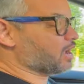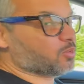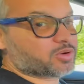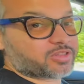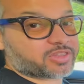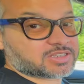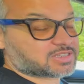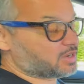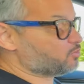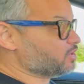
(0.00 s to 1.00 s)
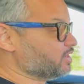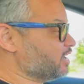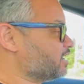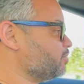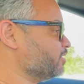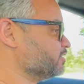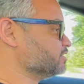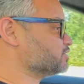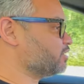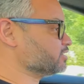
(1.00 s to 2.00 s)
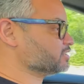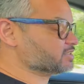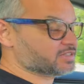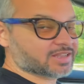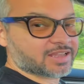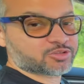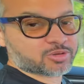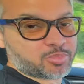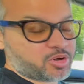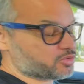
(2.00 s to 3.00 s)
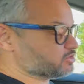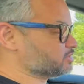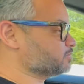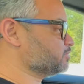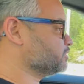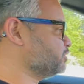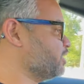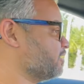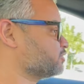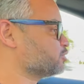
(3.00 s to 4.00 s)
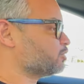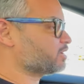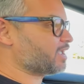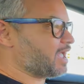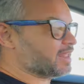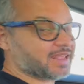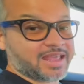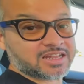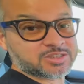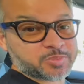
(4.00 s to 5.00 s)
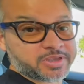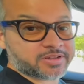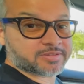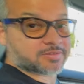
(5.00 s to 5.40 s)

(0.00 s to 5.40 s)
Now, one of the things that I really like about these cars is the electric motors. You have torque at any speed.